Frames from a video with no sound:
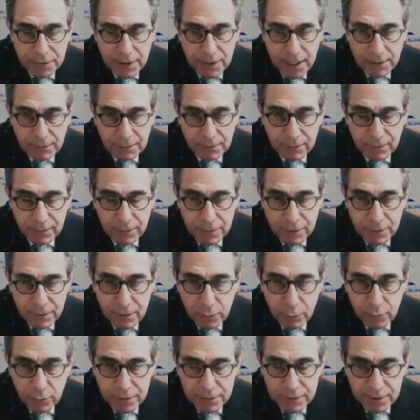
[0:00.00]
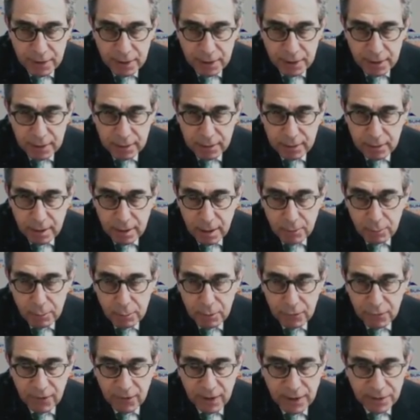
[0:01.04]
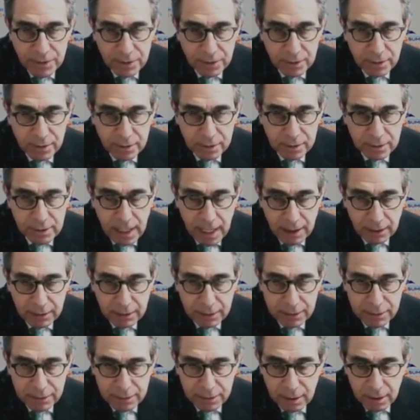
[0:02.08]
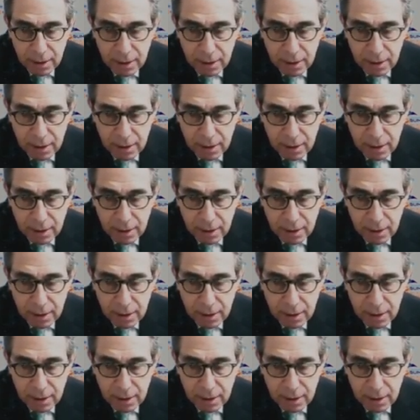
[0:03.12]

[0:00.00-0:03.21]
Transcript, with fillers: type of injury we see in professional, college,